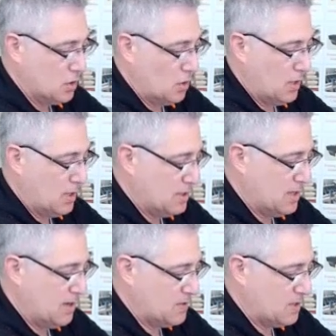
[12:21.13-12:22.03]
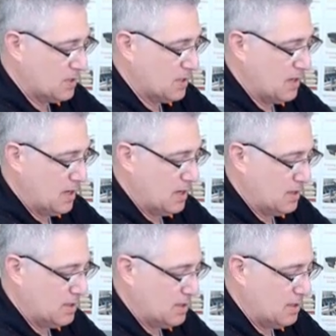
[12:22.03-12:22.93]
So it saves just
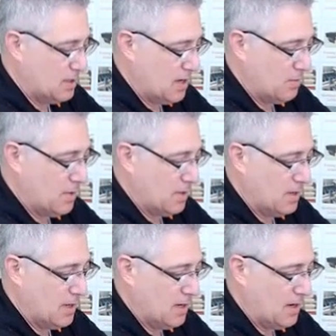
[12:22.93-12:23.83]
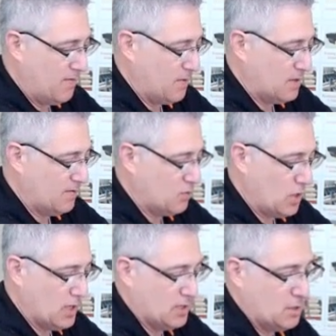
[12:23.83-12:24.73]
the time and effort of
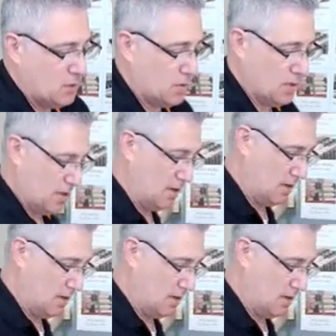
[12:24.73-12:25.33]
trying to